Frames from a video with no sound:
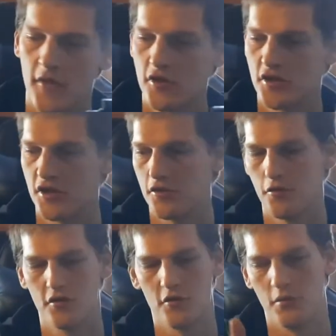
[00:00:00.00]
She
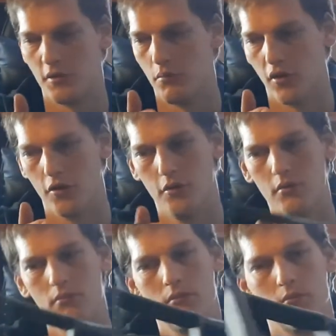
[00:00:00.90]
used to be blue.
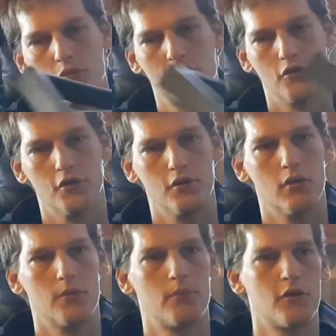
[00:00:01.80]
I'm sure
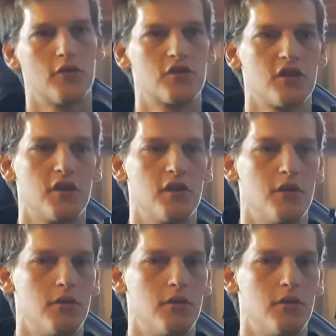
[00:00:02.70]
you can see